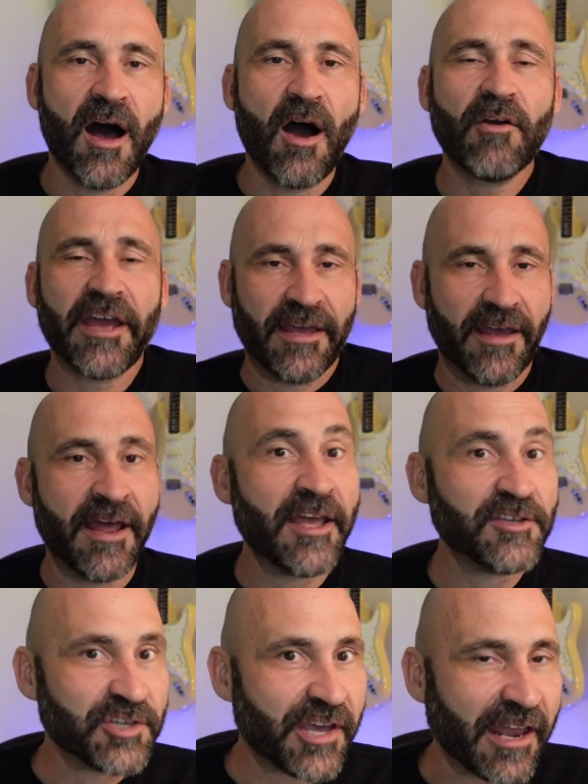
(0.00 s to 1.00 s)
Okay, an
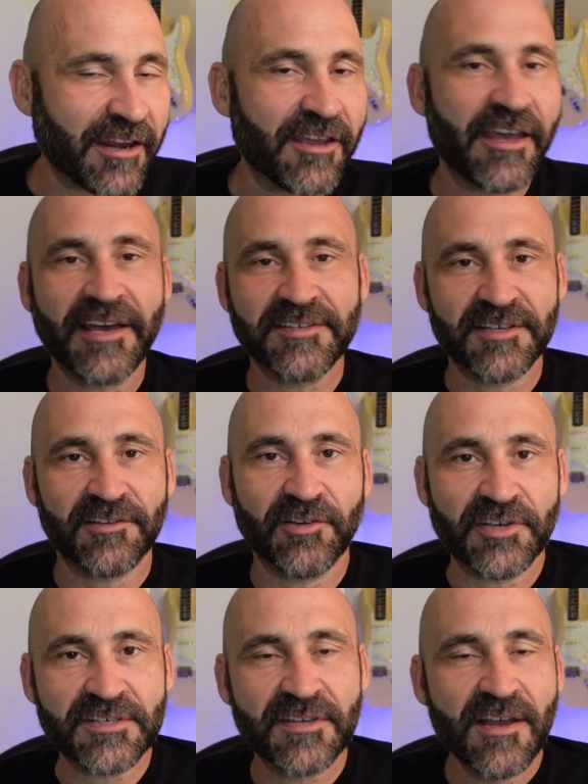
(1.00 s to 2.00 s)
educated guess at
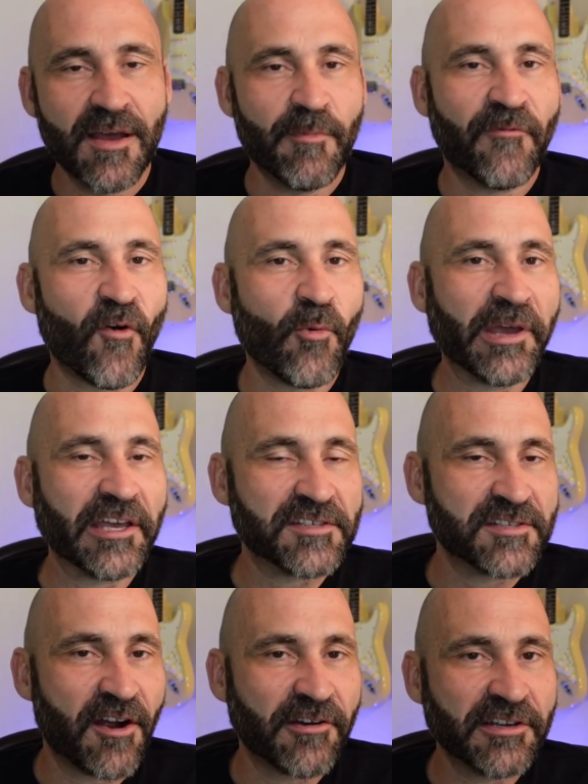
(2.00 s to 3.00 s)
least. Before we get
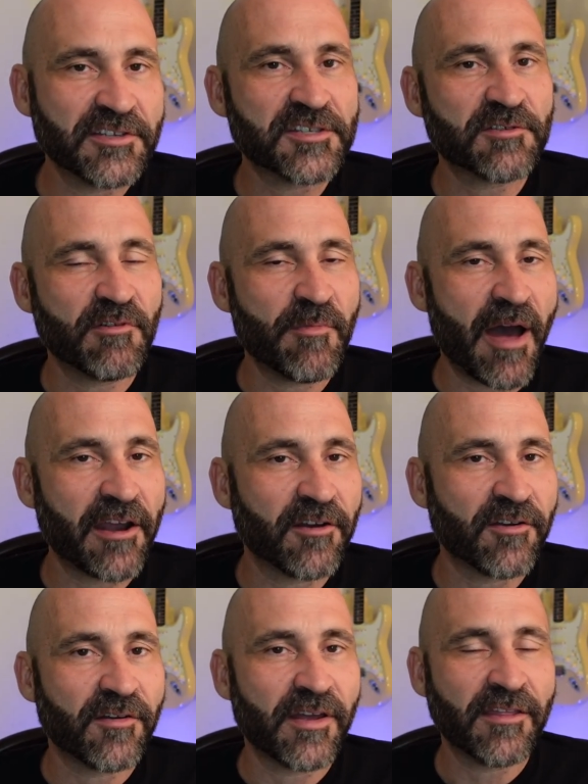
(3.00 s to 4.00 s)
started, just a
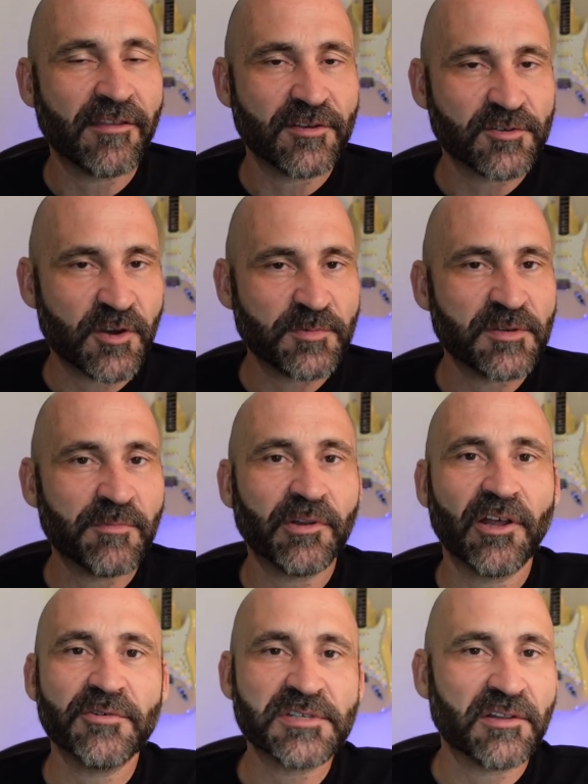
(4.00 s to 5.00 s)
reminder: in the description
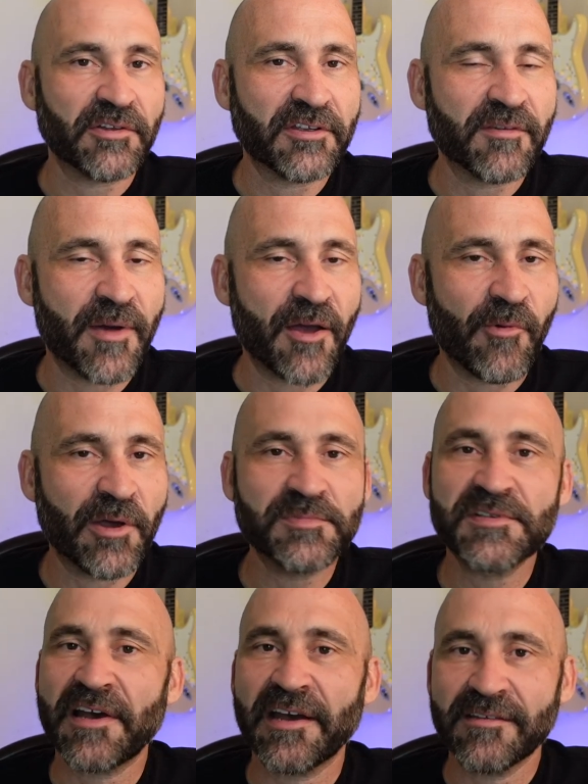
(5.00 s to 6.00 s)
below is a link to my
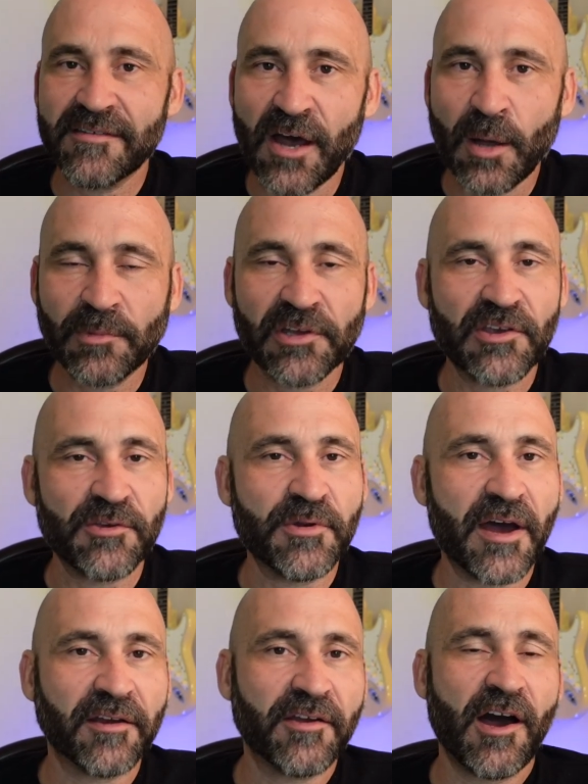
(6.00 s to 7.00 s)
website,
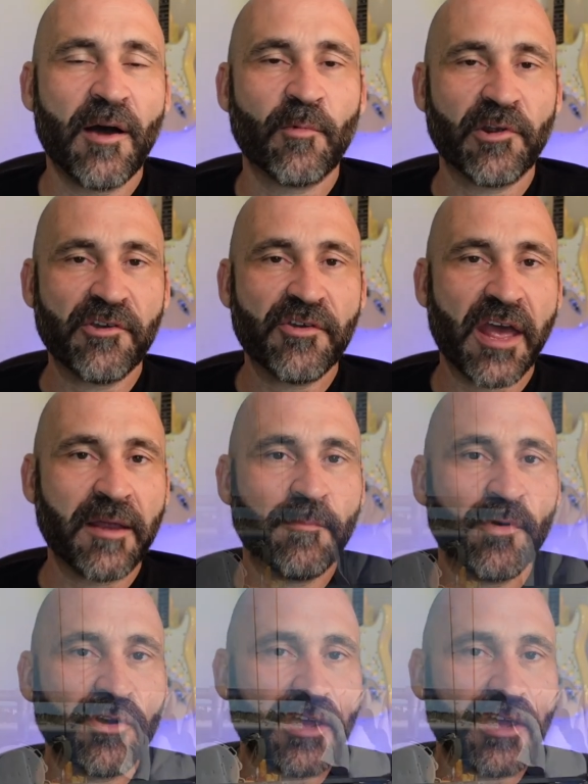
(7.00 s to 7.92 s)
tomlahue.com, where you can book